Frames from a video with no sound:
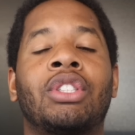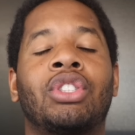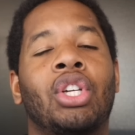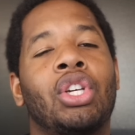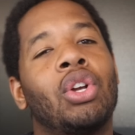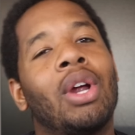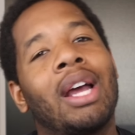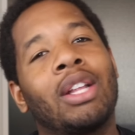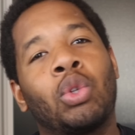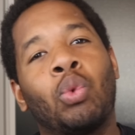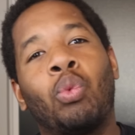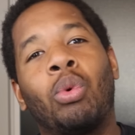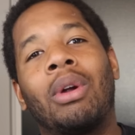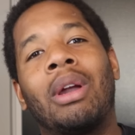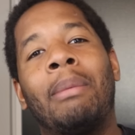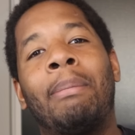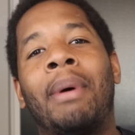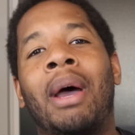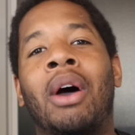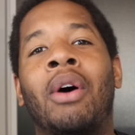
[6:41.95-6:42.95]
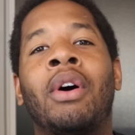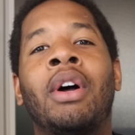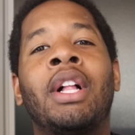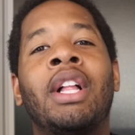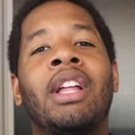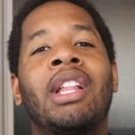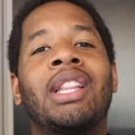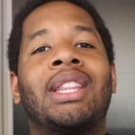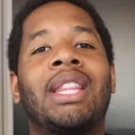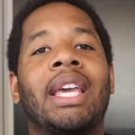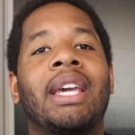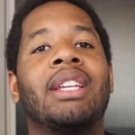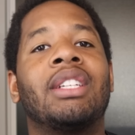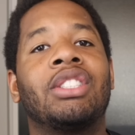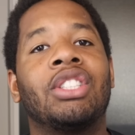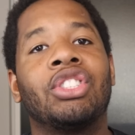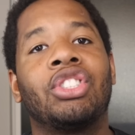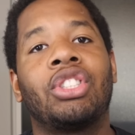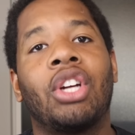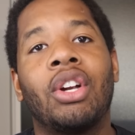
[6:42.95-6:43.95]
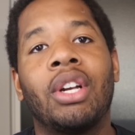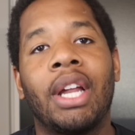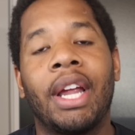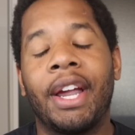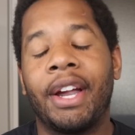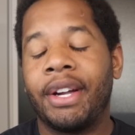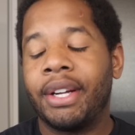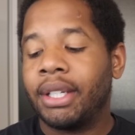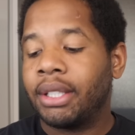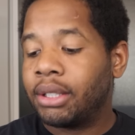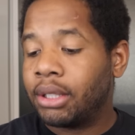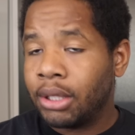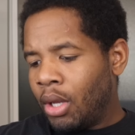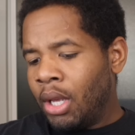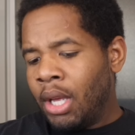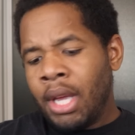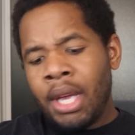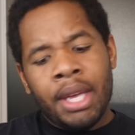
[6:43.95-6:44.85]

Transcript: So you don't have to worry about thickness in certain areas.